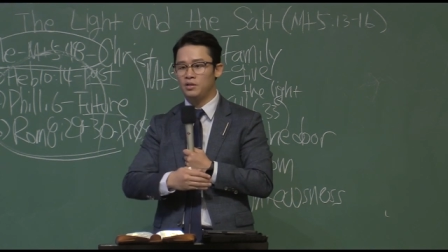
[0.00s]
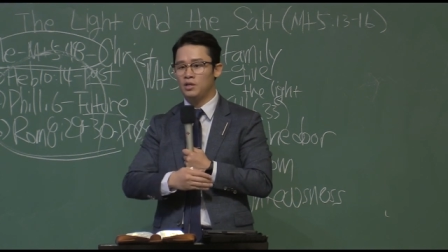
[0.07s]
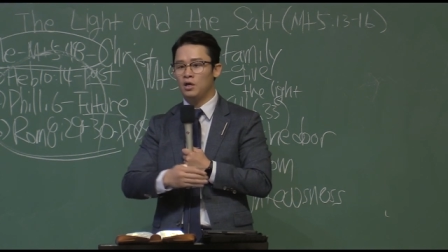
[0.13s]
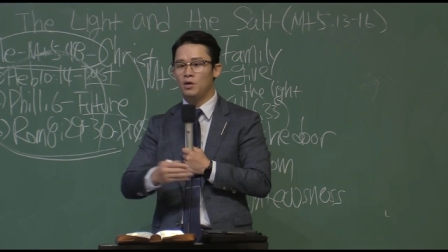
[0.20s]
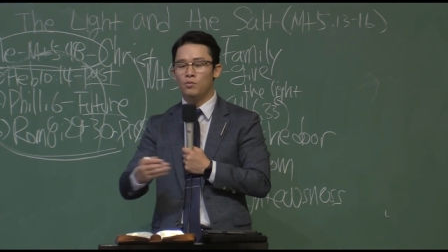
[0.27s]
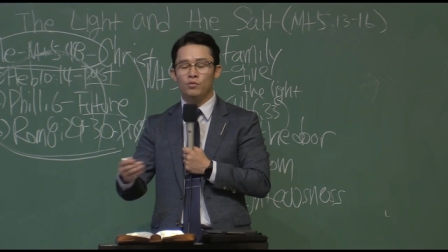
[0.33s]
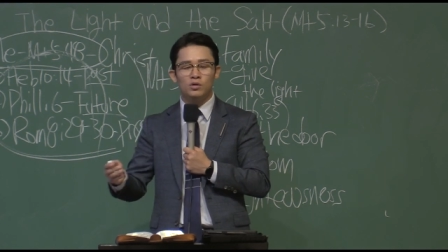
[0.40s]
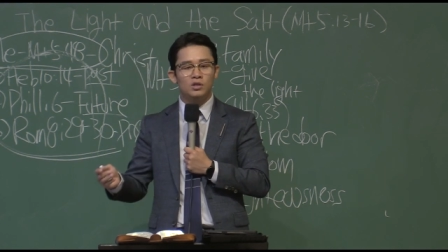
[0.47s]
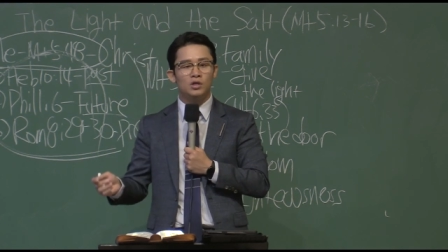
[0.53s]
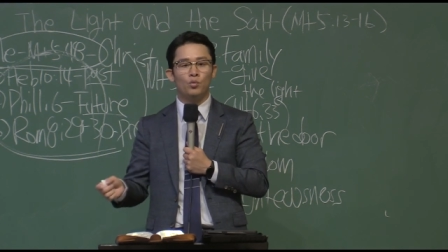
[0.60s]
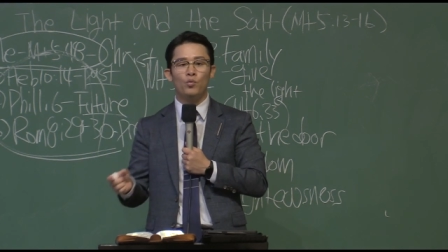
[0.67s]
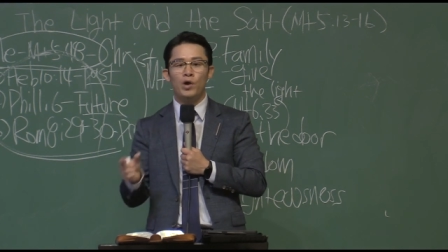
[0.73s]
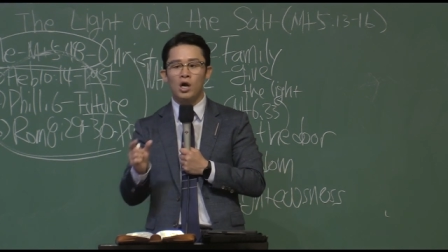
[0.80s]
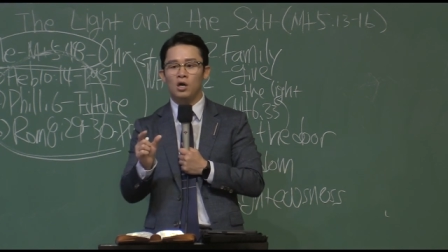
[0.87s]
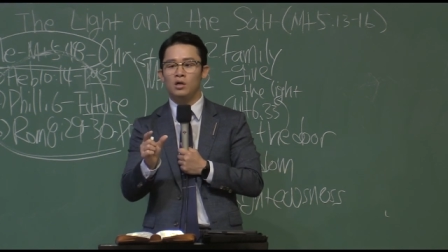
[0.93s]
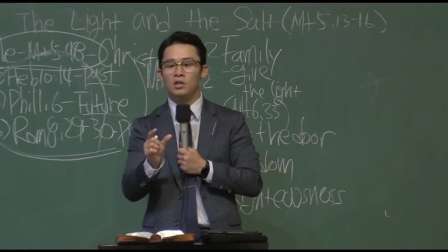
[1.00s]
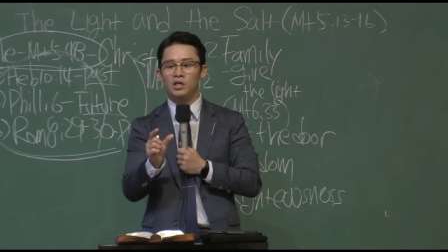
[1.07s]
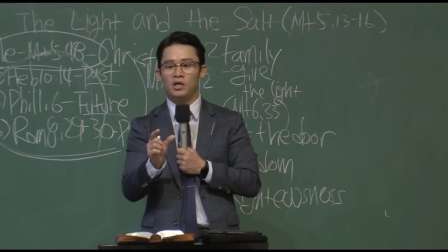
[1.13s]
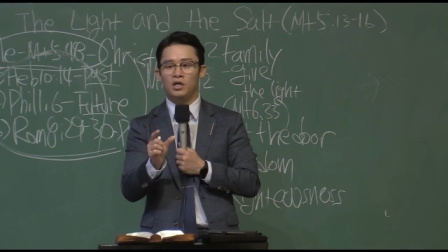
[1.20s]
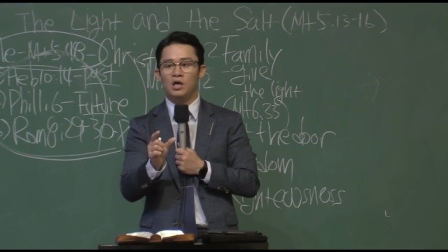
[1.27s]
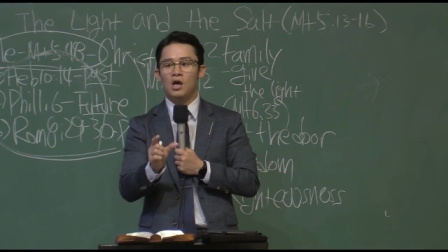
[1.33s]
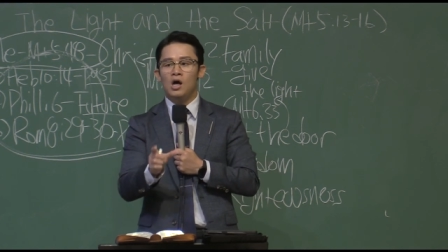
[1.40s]
there really
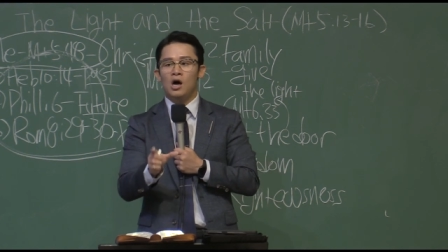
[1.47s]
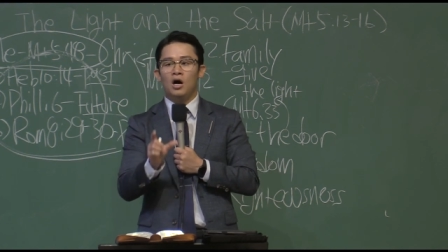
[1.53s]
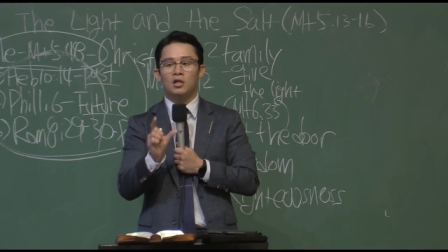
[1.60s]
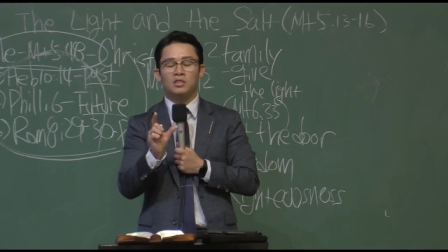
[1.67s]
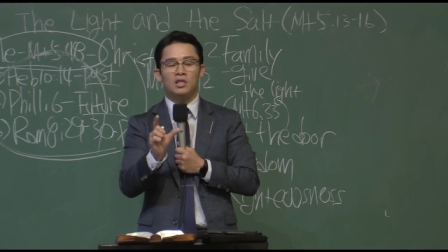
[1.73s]
rarely a